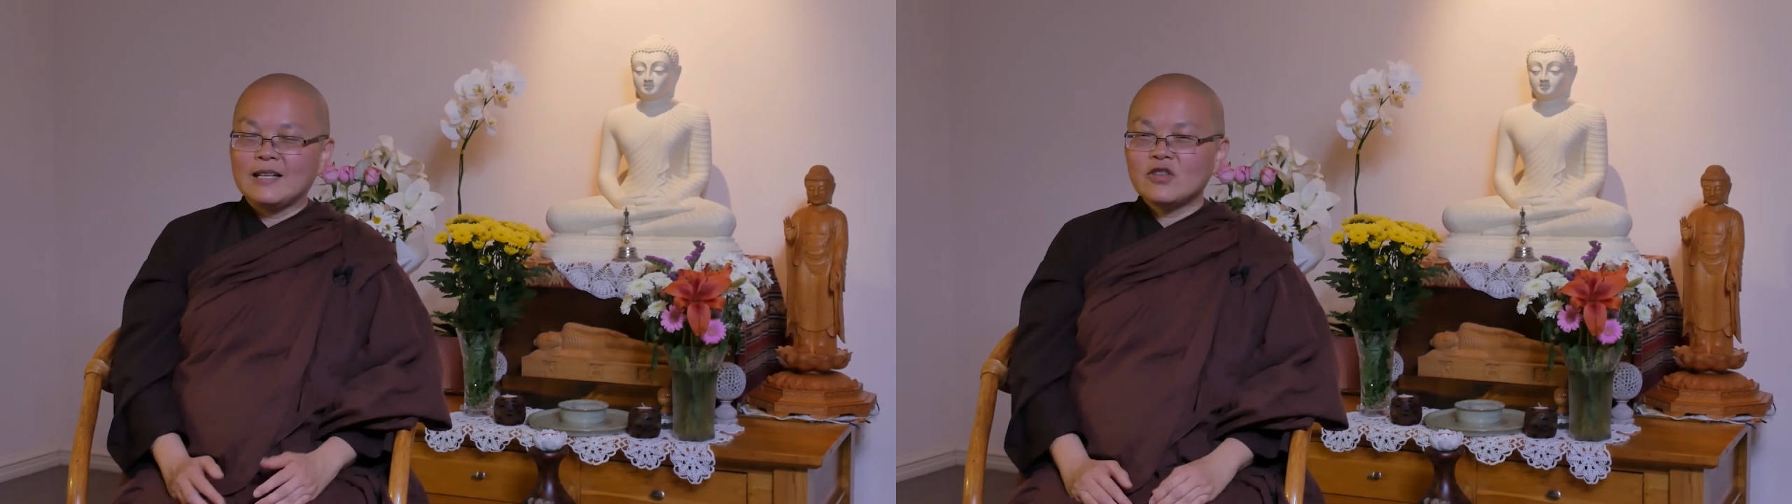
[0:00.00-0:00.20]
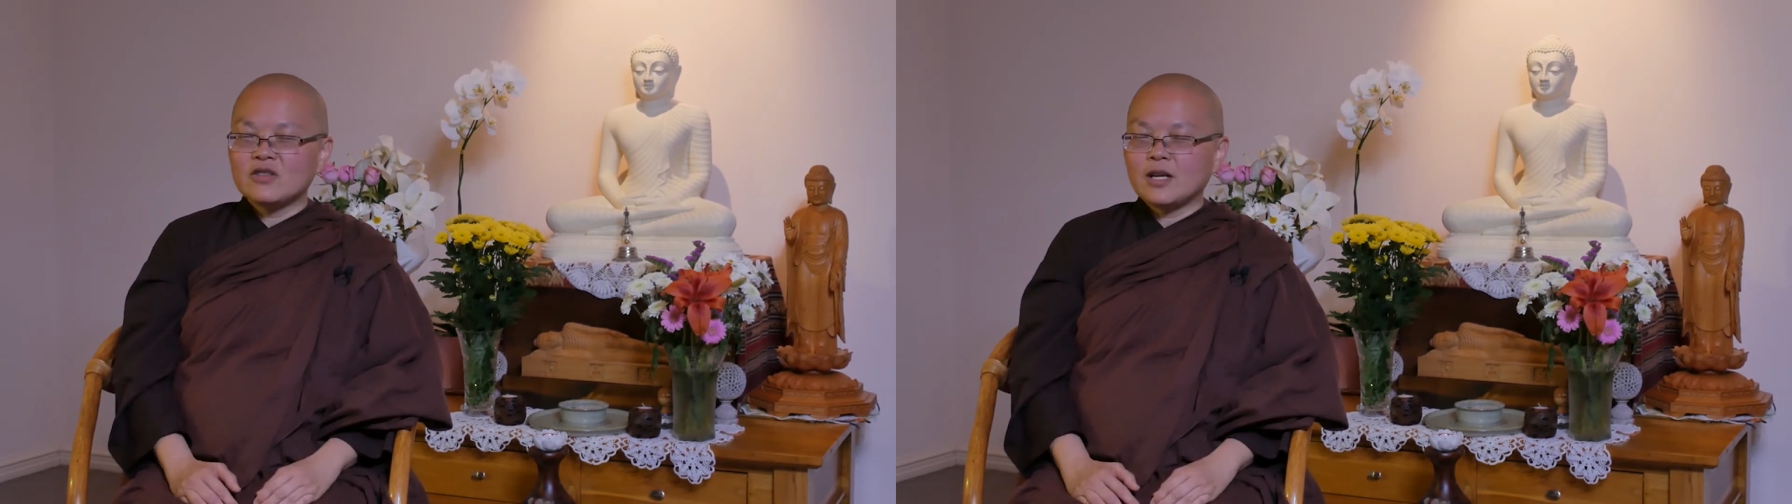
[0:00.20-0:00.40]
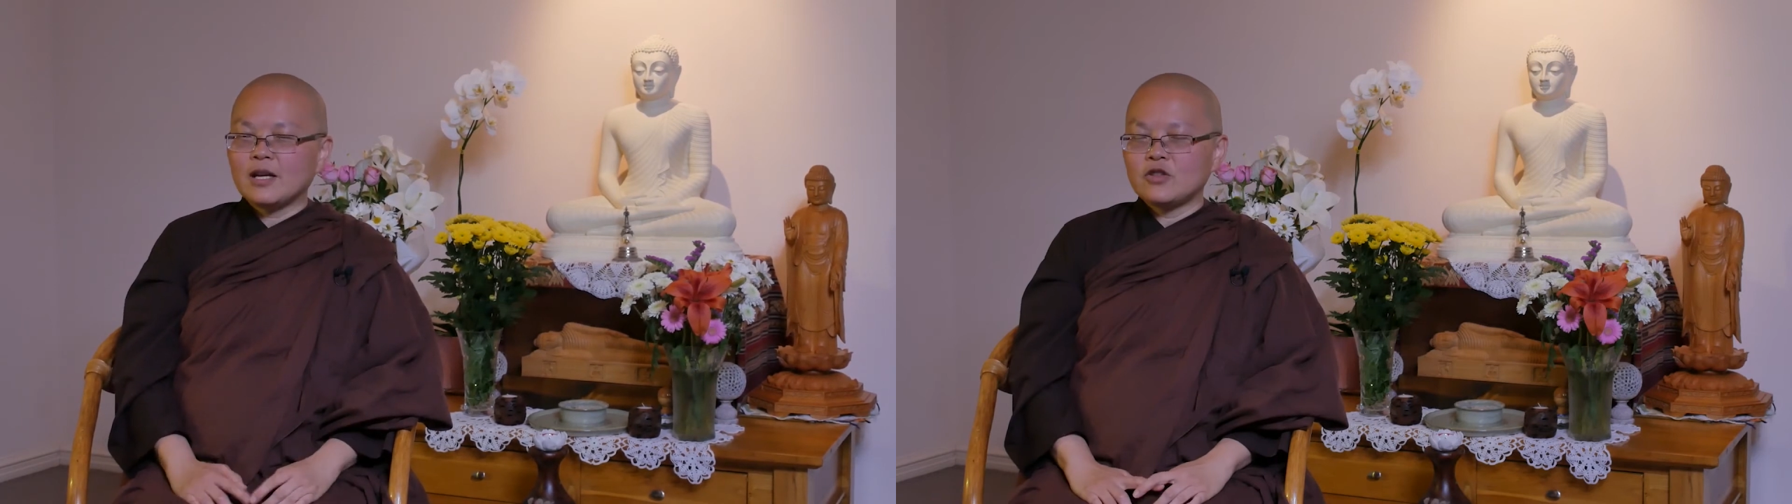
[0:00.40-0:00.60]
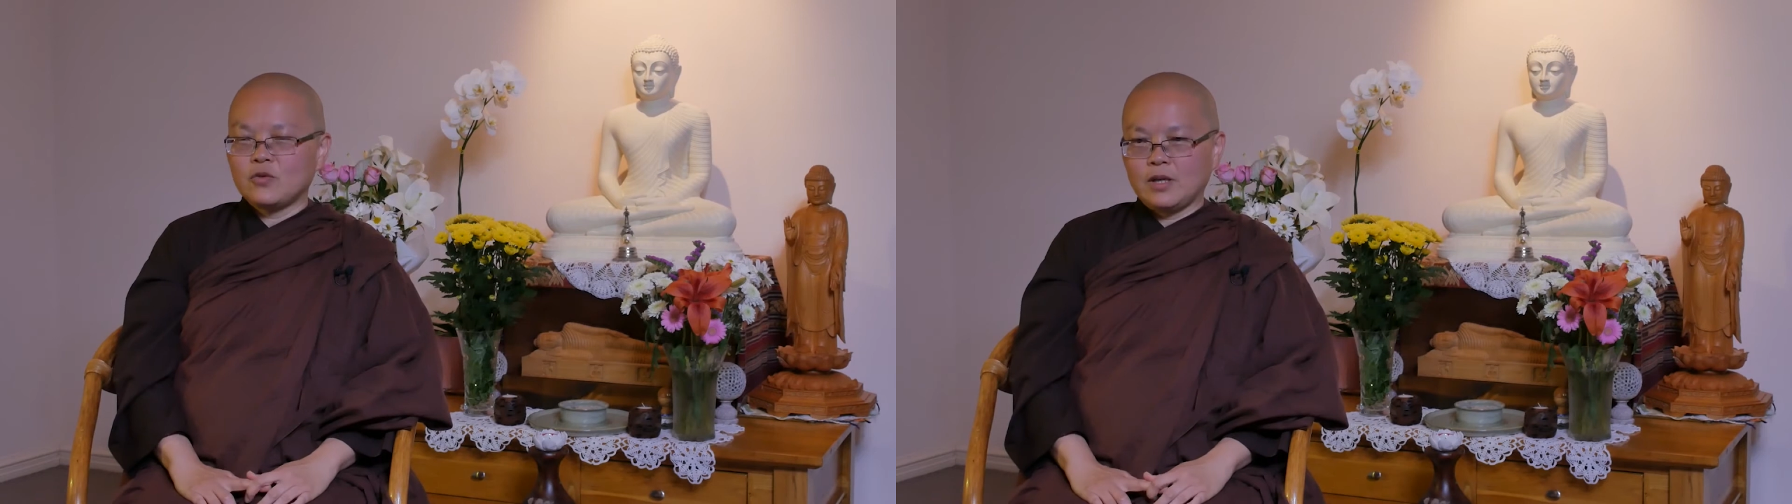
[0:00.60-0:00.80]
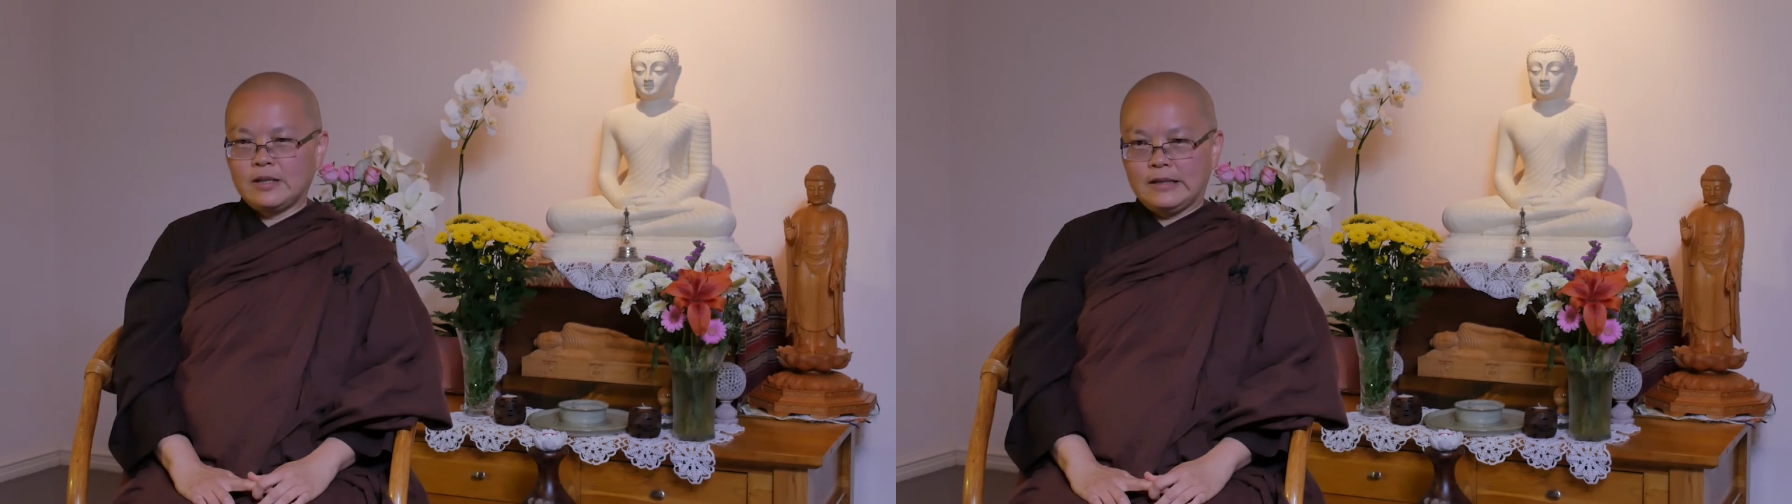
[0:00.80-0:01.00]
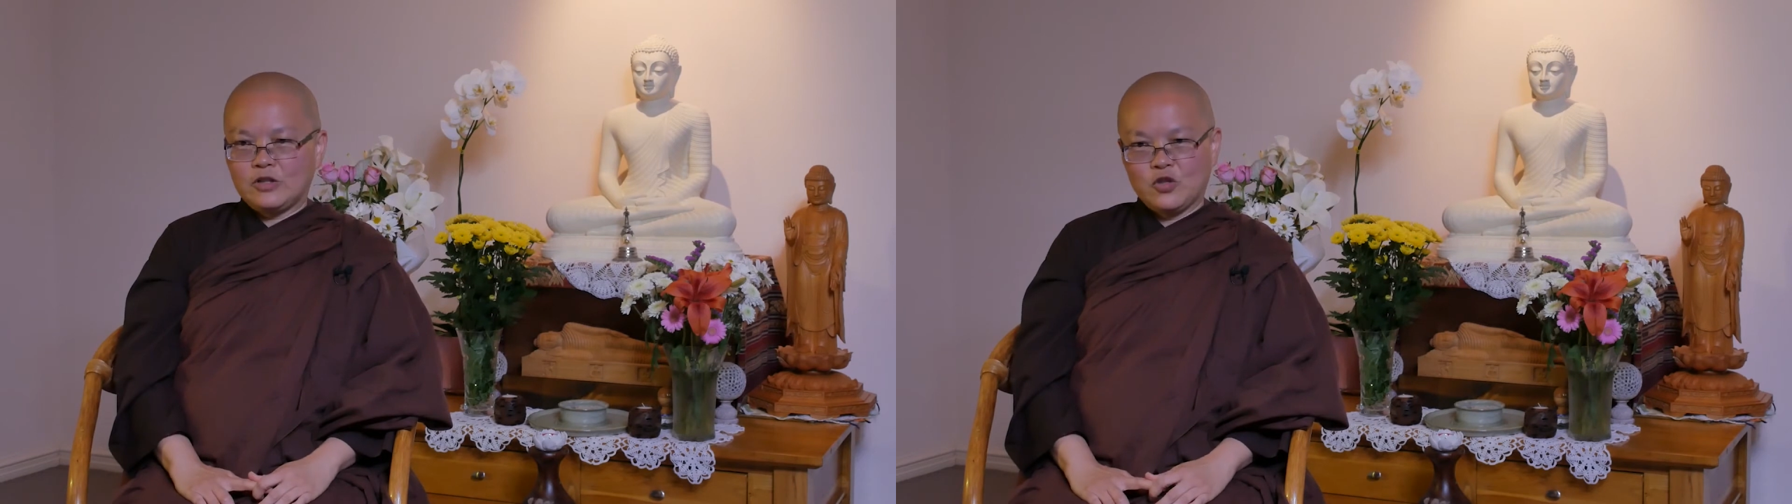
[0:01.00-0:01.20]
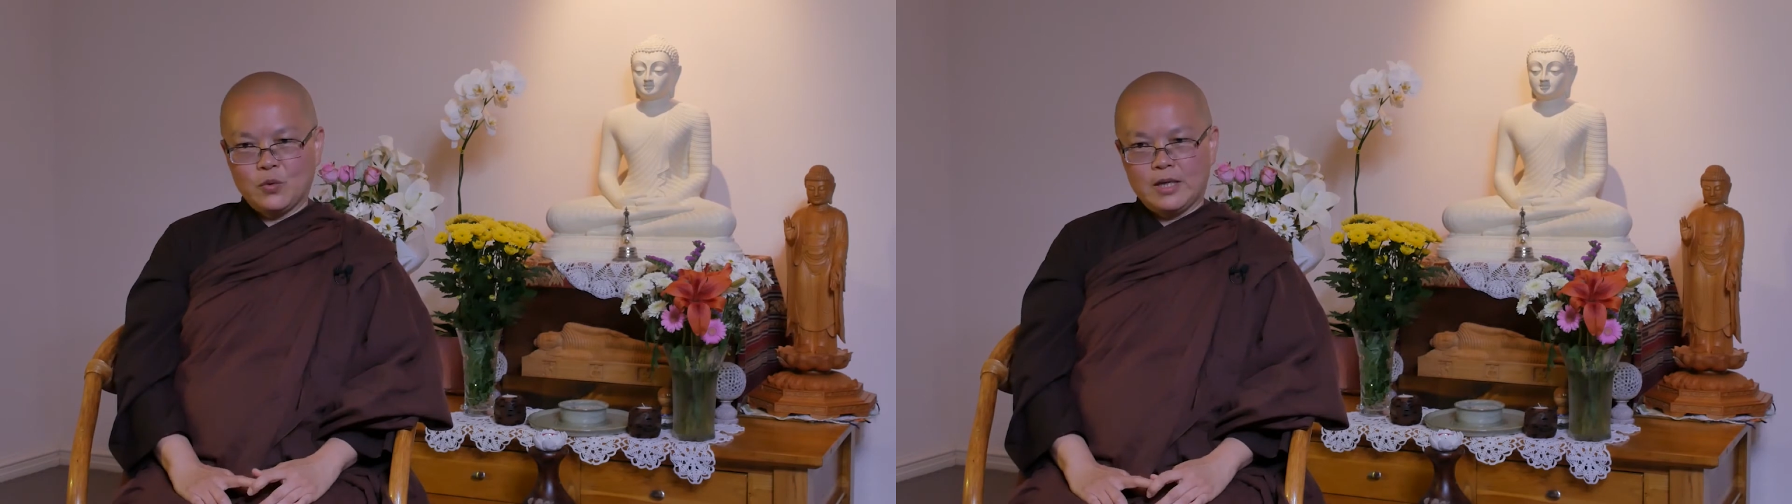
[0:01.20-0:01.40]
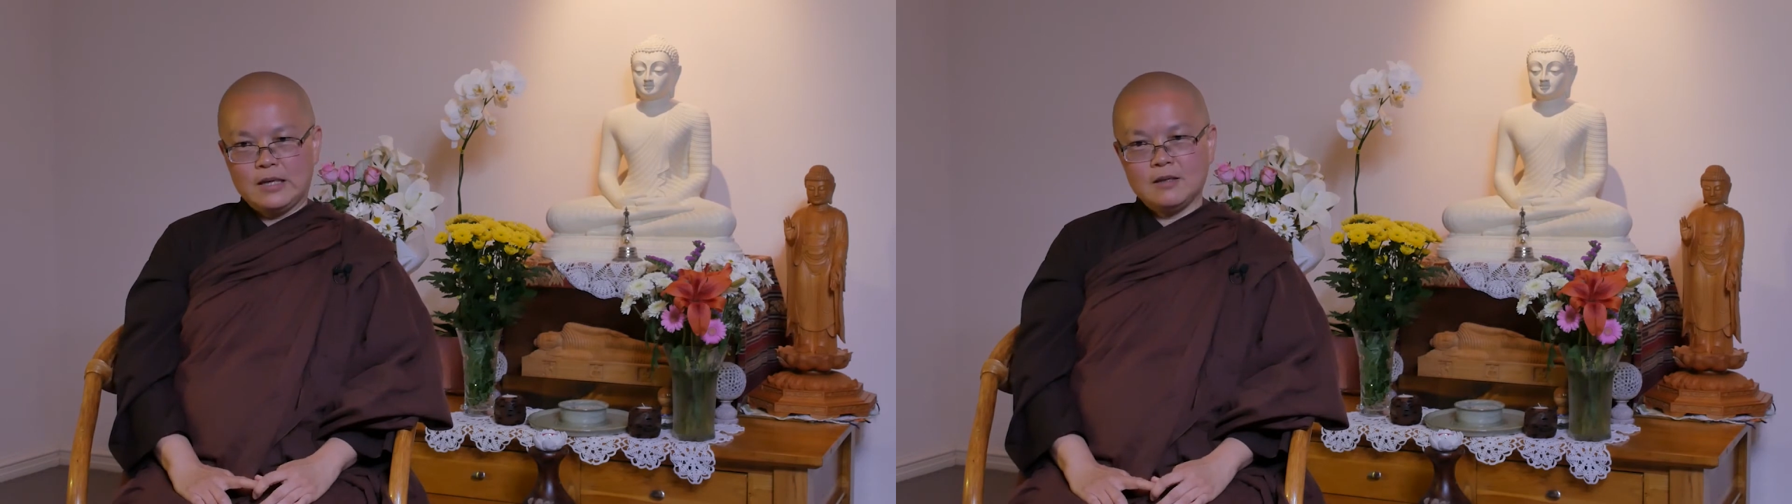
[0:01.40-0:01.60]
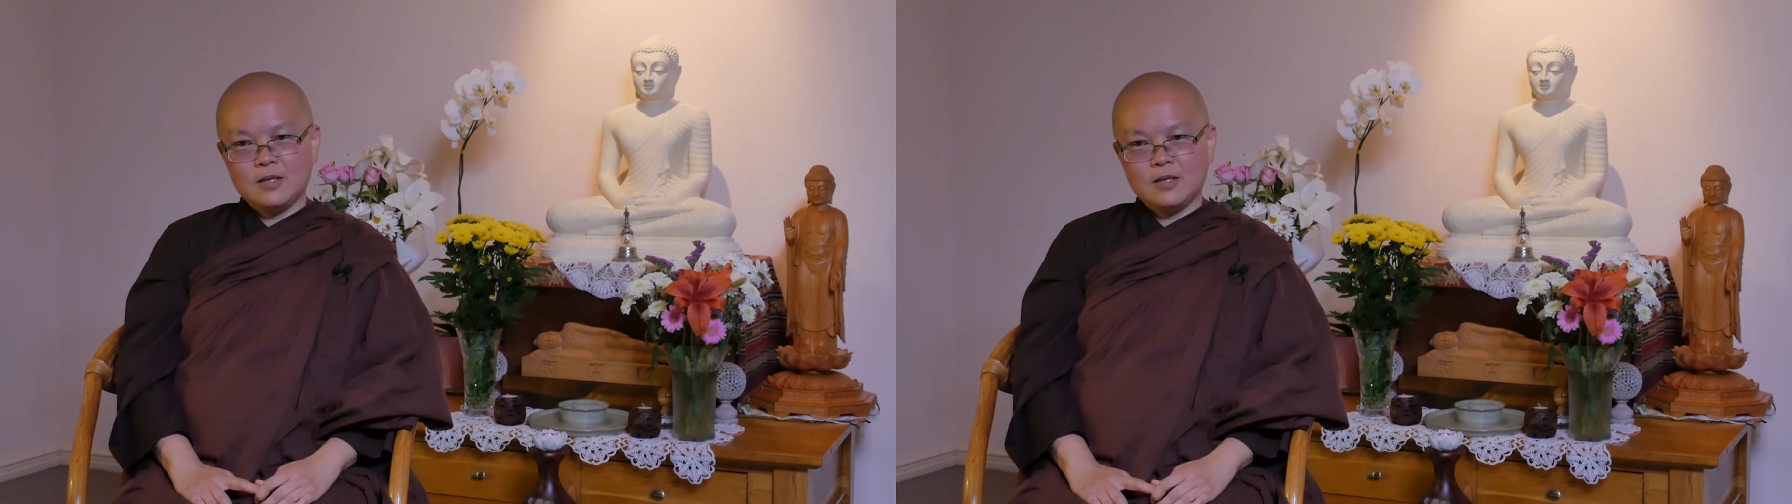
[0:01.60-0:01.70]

She said, Jui,